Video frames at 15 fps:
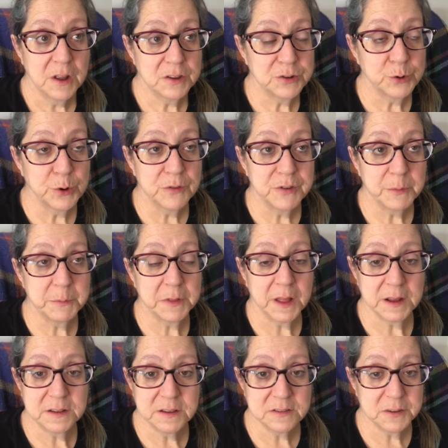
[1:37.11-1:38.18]
Two of them,
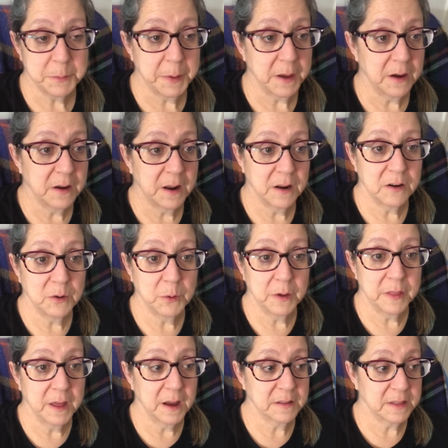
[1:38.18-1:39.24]
like, disappeared. I don't know
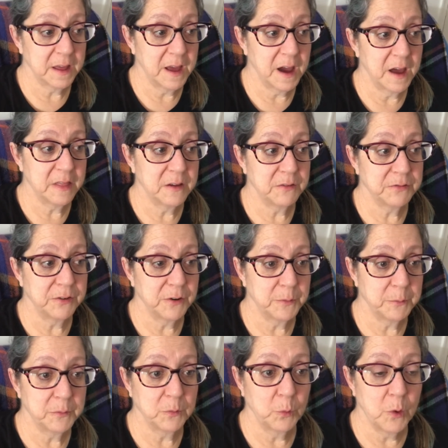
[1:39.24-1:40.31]
where the heck they are. They're
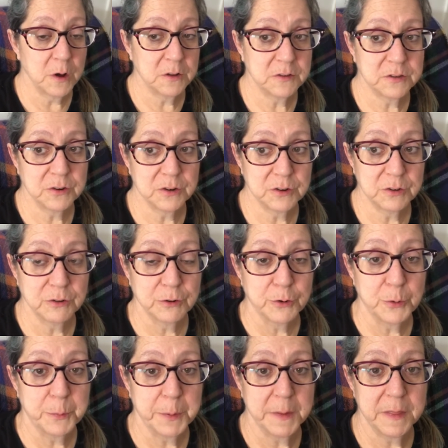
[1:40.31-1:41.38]
from one certain
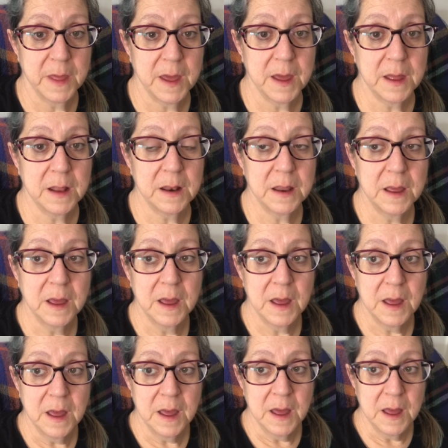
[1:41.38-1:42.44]
group. And
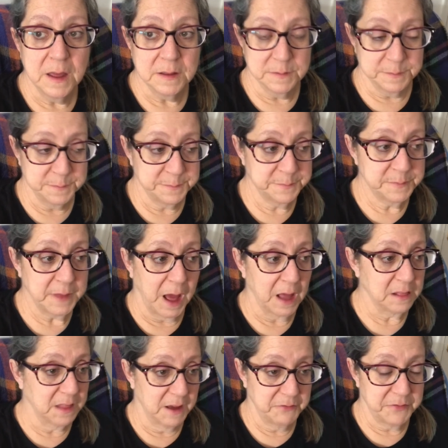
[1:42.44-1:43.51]
then I
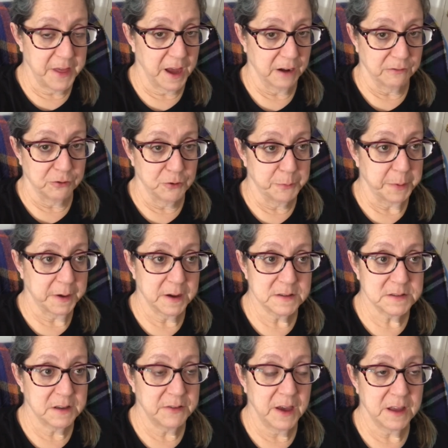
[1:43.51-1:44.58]
left that group
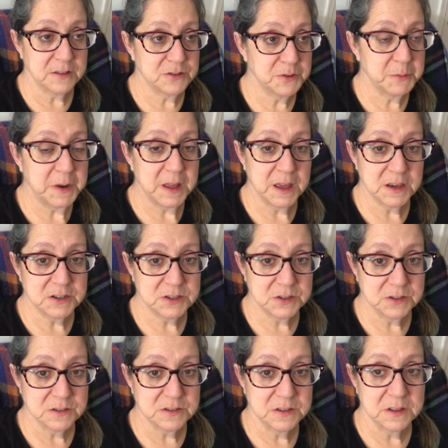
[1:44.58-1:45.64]
because I've had too many
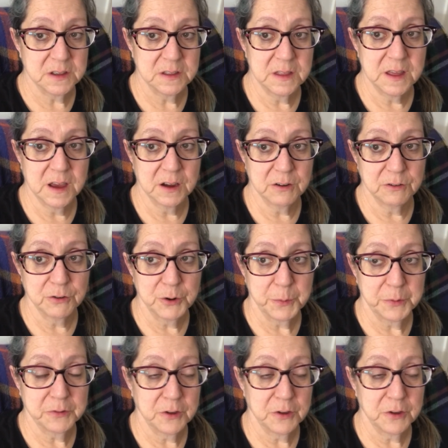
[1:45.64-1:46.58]
issues in that group.